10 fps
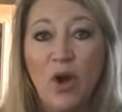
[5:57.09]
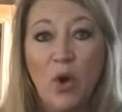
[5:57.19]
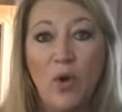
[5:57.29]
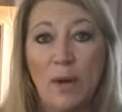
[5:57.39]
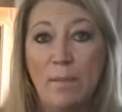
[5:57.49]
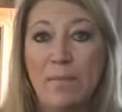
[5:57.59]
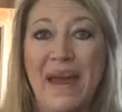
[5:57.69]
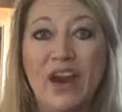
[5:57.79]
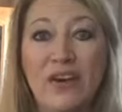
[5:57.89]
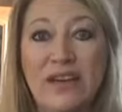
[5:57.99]
or a
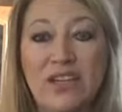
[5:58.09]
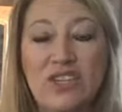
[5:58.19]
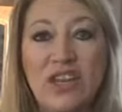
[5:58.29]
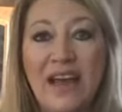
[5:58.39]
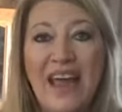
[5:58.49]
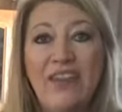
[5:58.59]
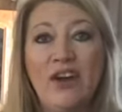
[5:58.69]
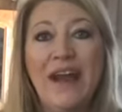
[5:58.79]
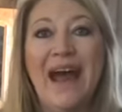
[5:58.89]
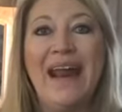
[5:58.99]
marriage, and
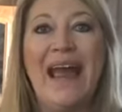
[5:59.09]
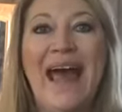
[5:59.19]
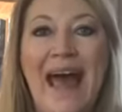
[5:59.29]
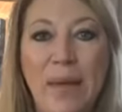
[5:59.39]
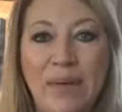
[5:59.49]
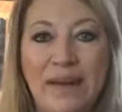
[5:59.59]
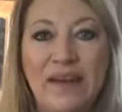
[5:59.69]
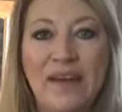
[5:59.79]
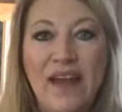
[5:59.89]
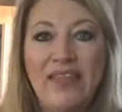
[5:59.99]
they're not happy.